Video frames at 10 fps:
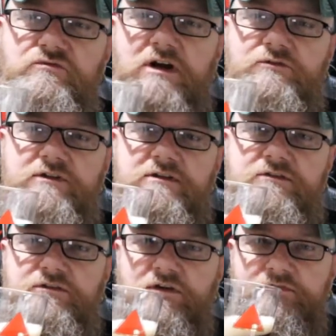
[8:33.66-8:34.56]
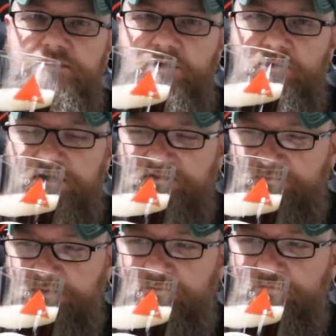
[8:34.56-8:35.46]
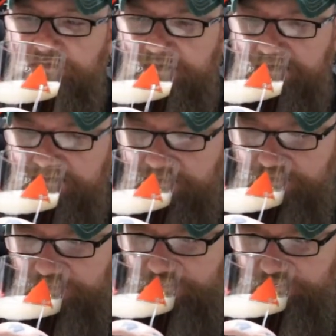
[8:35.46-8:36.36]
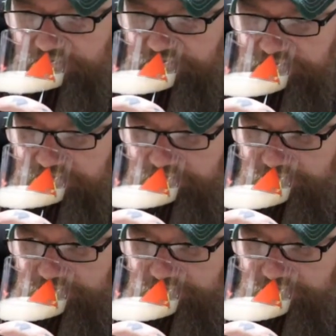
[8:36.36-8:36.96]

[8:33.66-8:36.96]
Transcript: roasted toffee malt. It smells gorgeous.